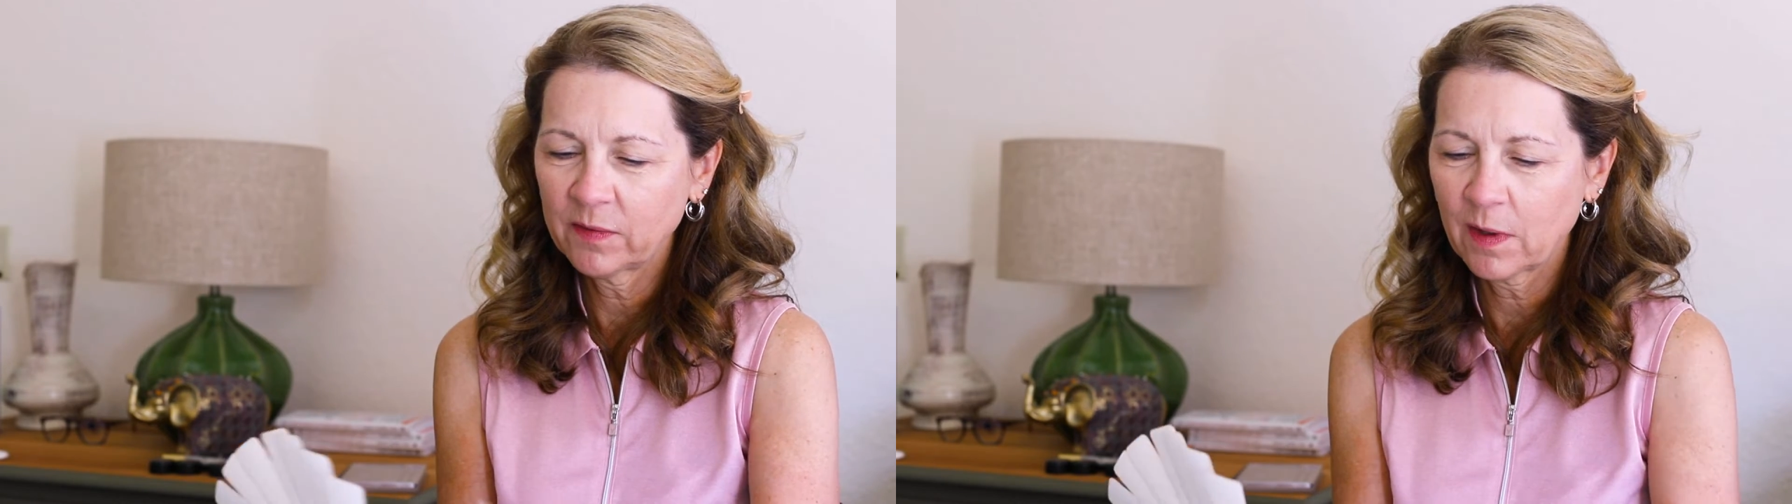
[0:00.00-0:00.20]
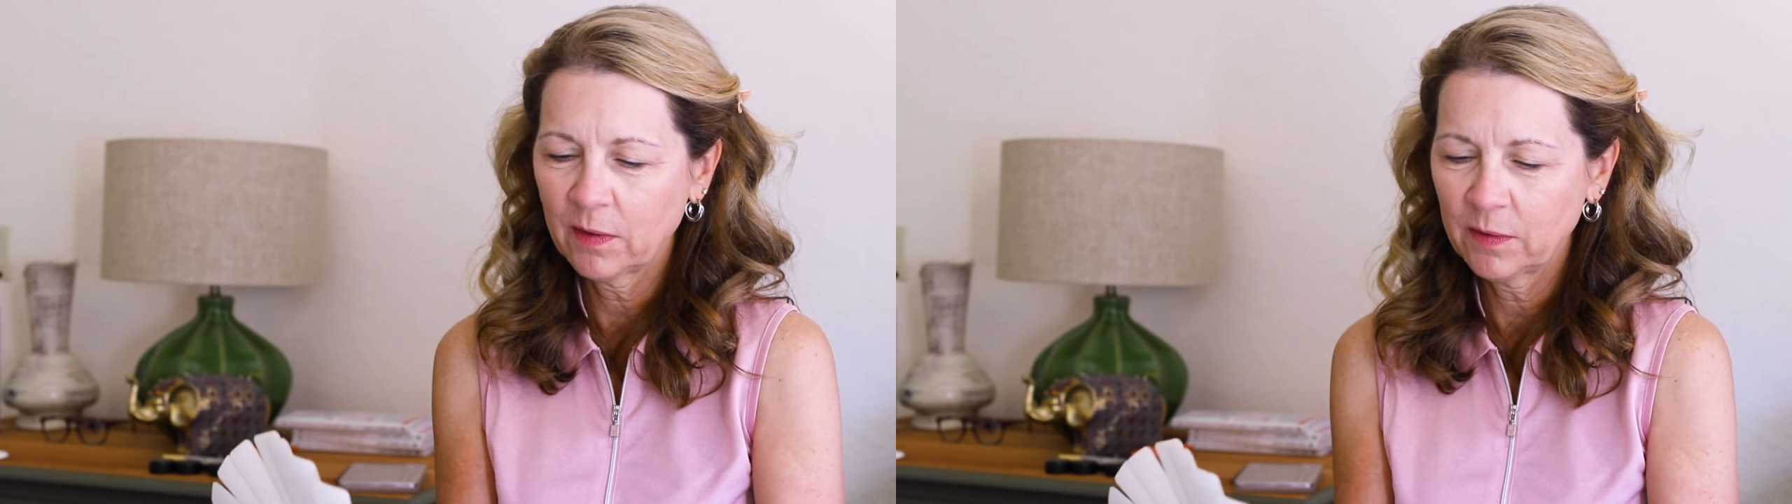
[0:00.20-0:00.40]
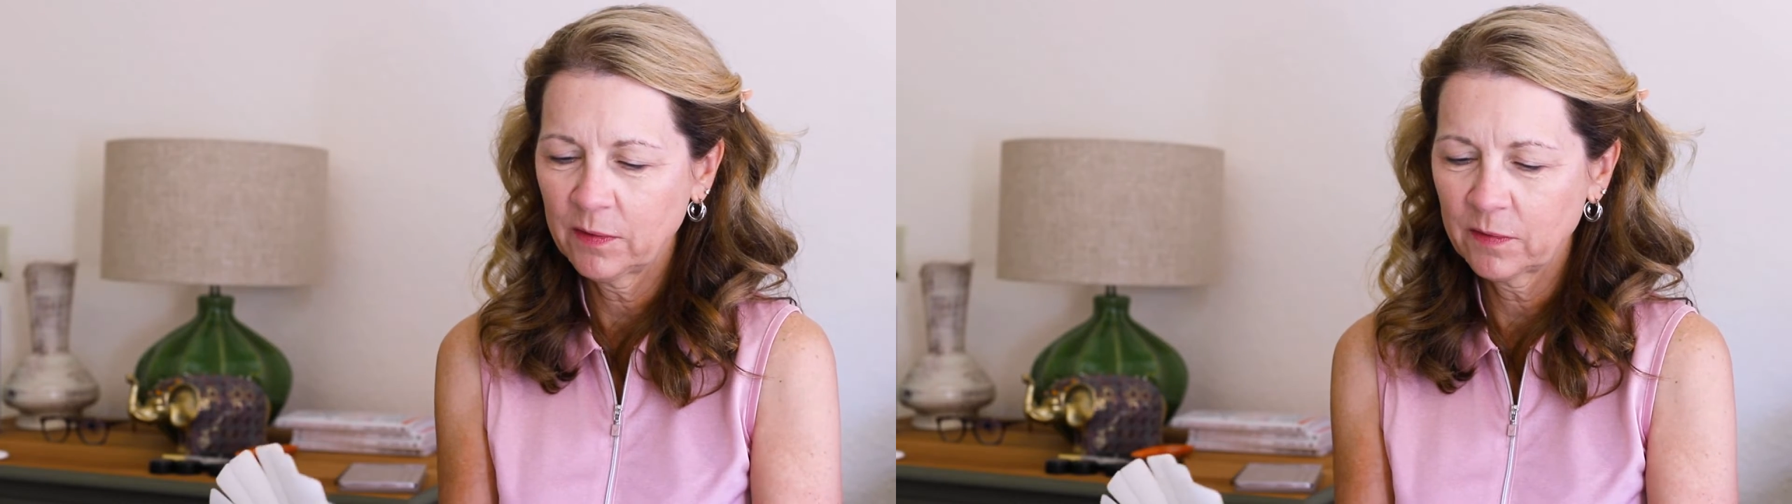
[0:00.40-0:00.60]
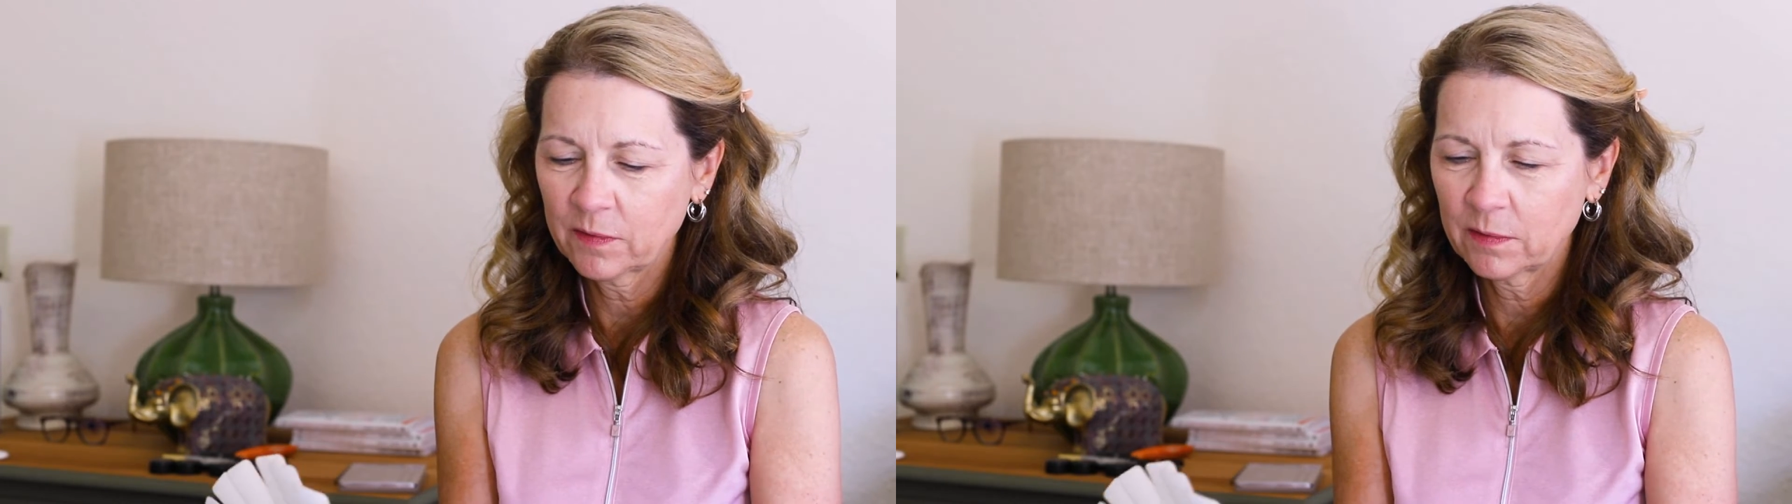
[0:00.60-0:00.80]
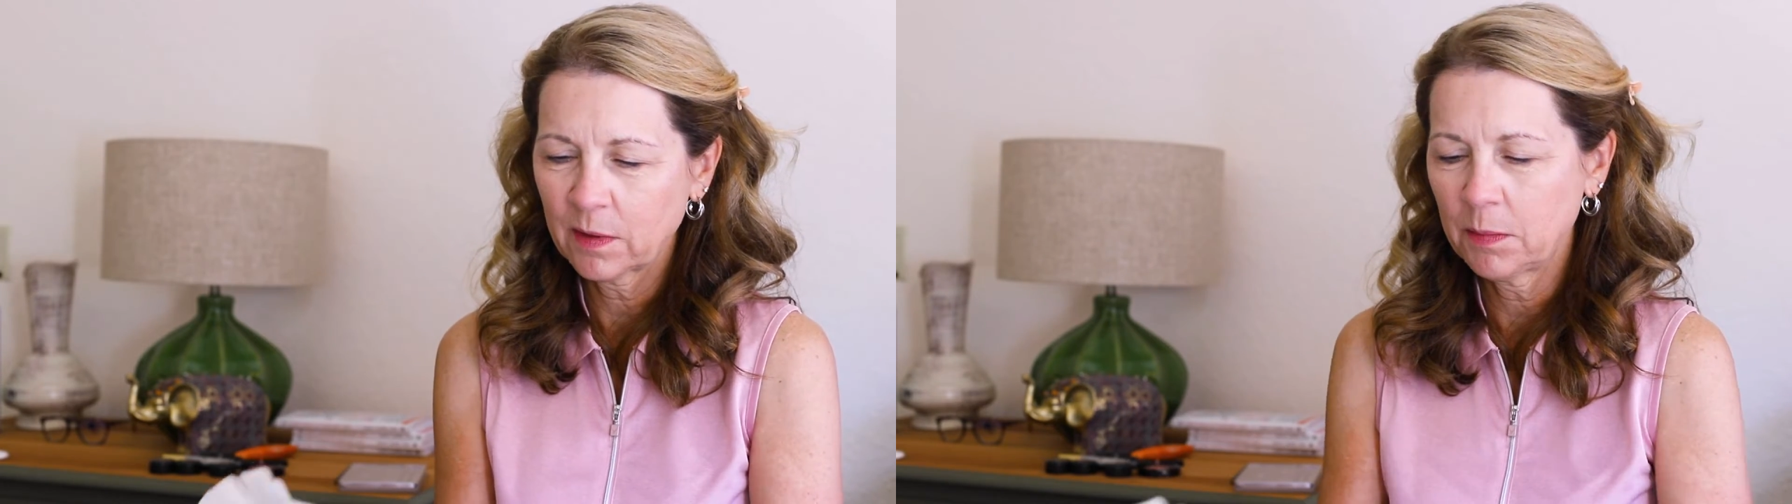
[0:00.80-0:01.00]

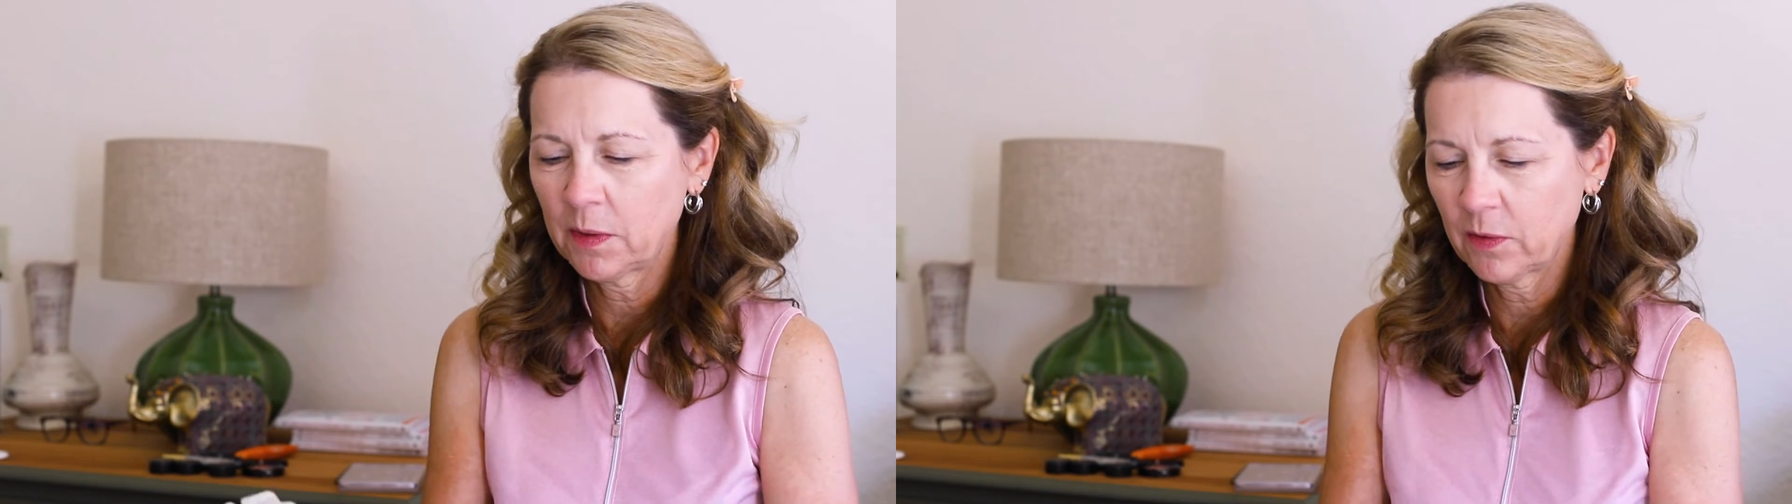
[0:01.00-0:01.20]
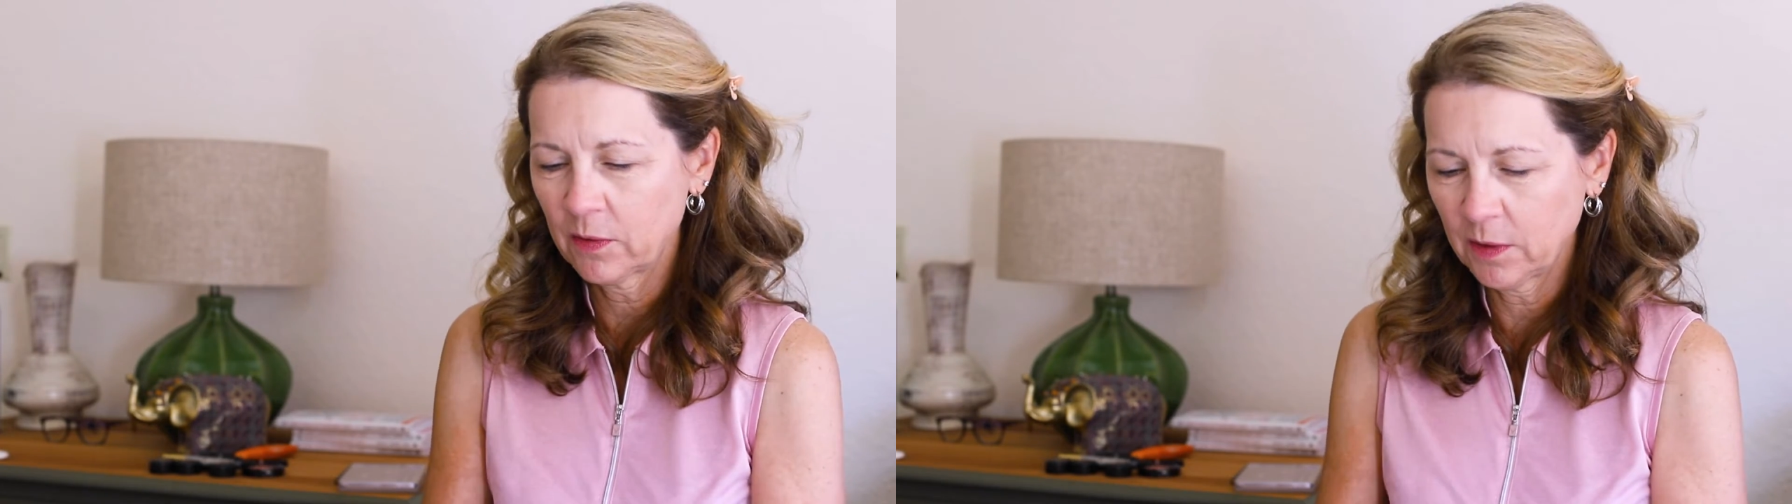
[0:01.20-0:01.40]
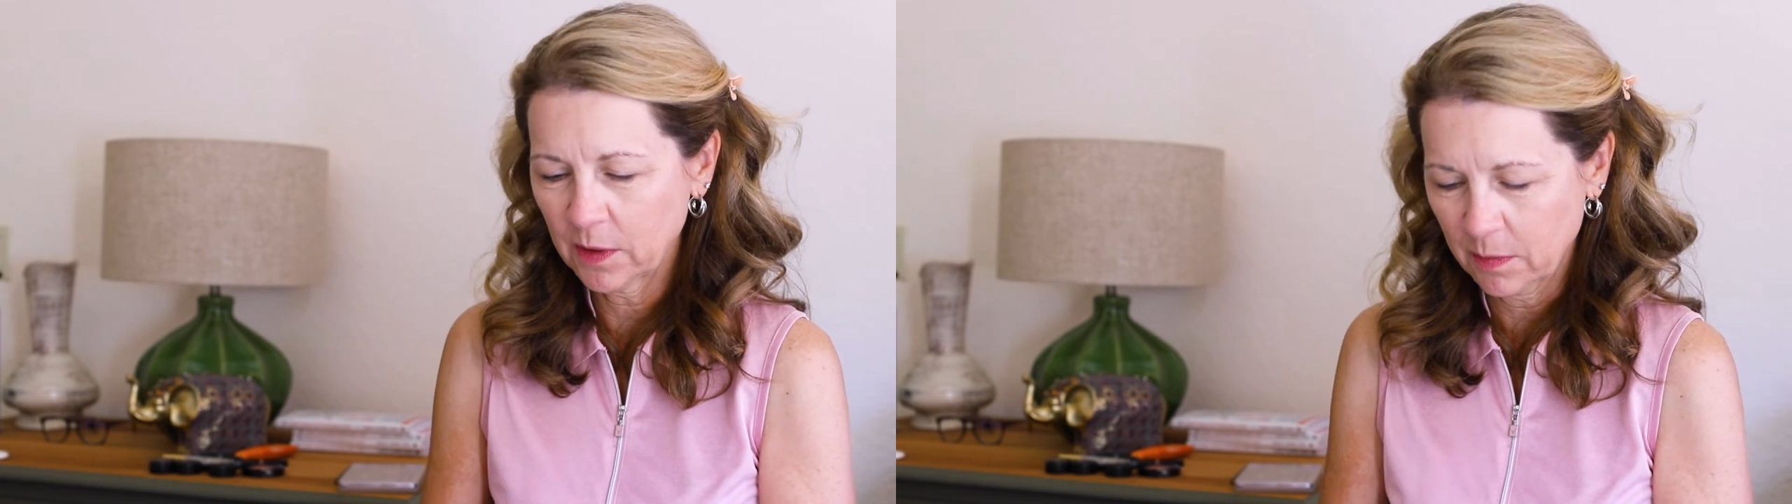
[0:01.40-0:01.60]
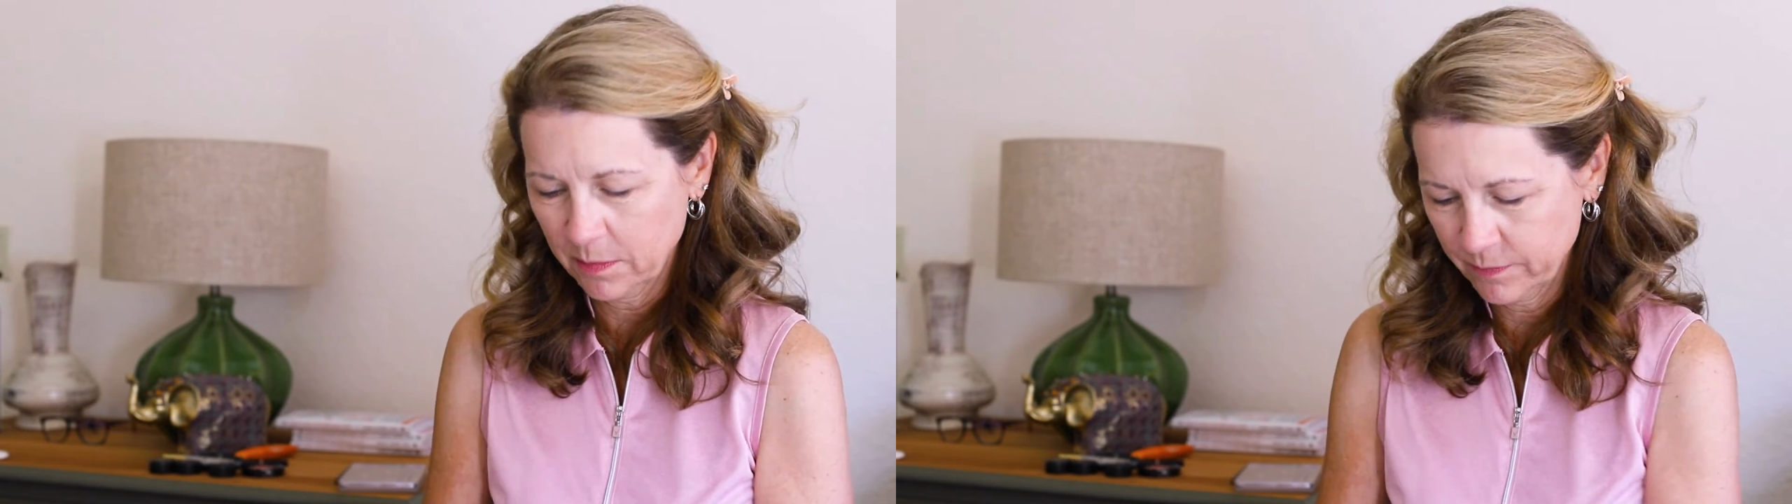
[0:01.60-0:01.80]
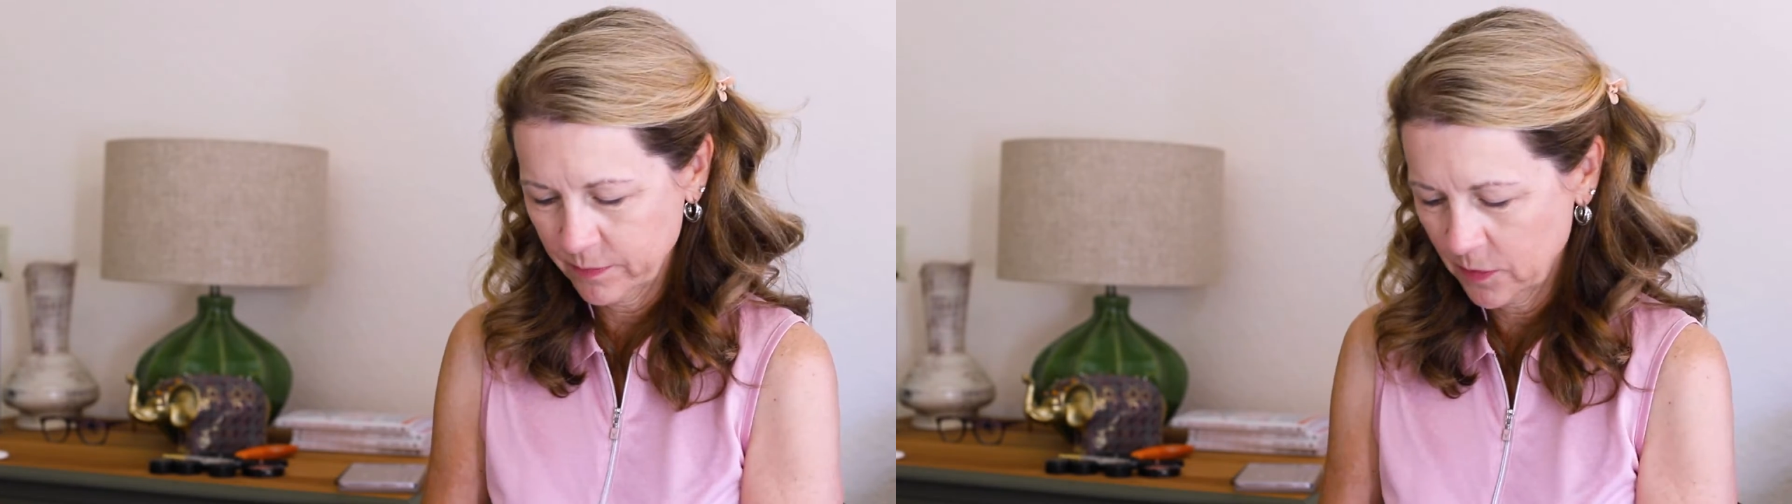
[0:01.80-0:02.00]
colors, I mean, look at them.